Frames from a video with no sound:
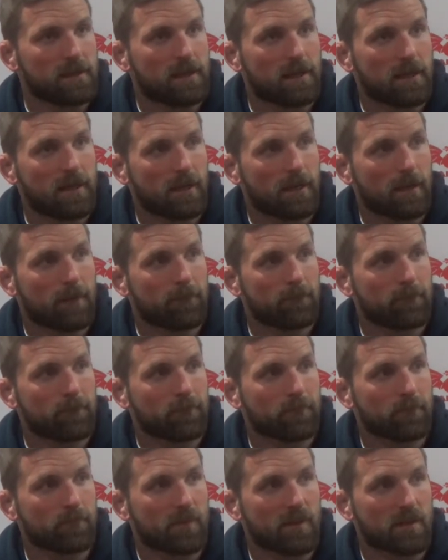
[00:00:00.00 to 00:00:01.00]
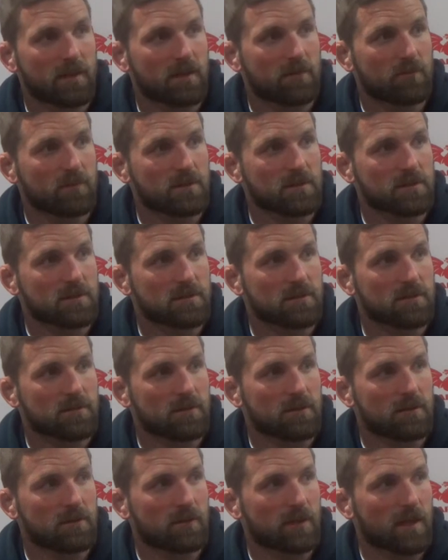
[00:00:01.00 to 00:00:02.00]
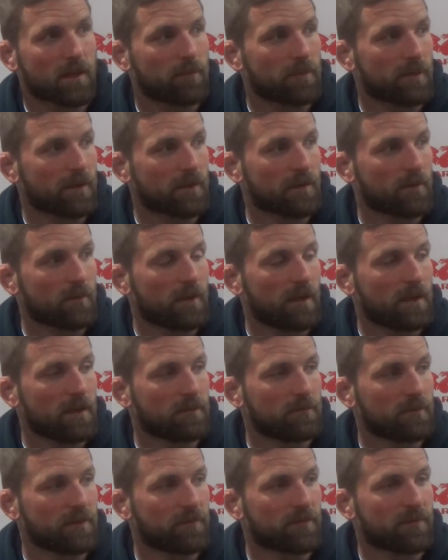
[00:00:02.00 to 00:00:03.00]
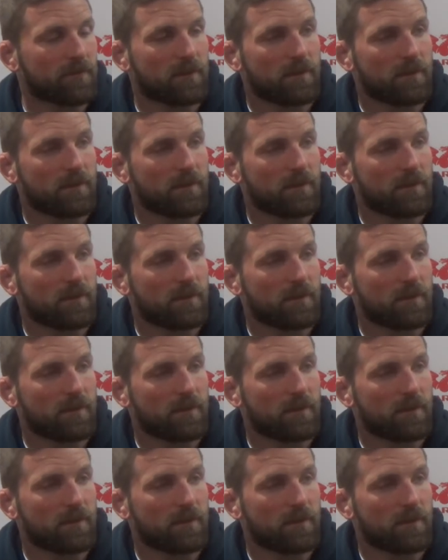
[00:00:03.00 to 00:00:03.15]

But they didn't. We just, kept plugging away, and we